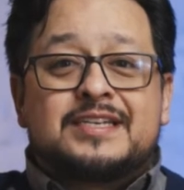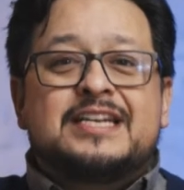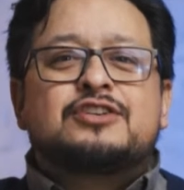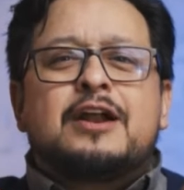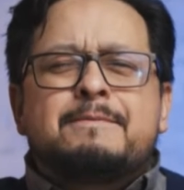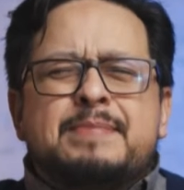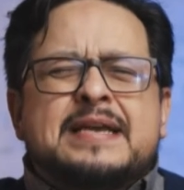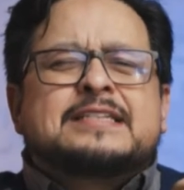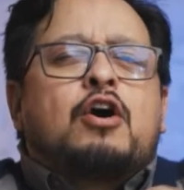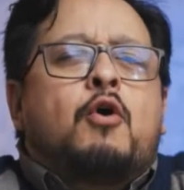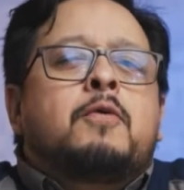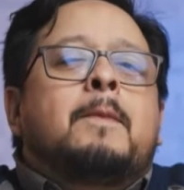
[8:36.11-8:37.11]
He tried to be his
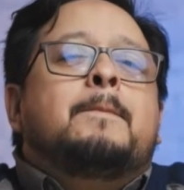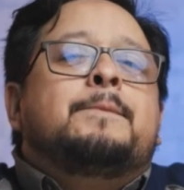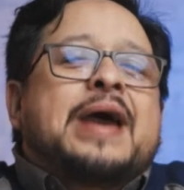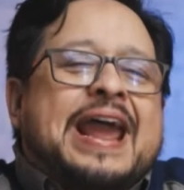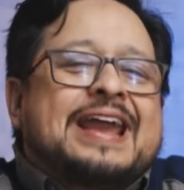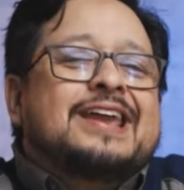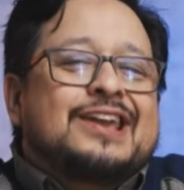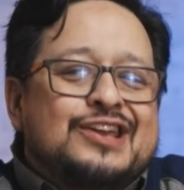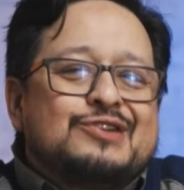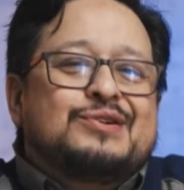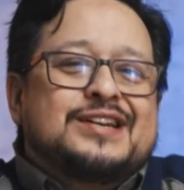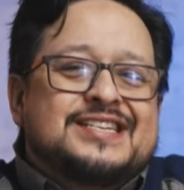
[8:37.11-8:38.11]
own bank,
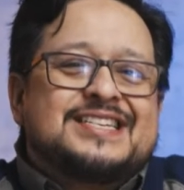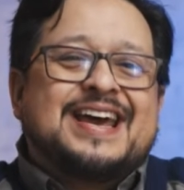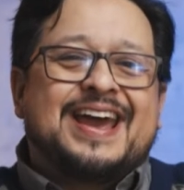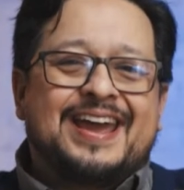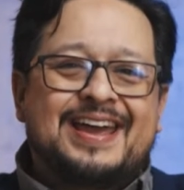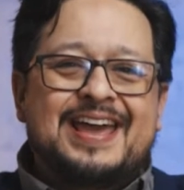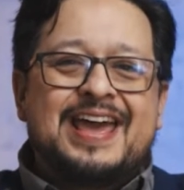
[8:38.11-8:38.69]
you could say,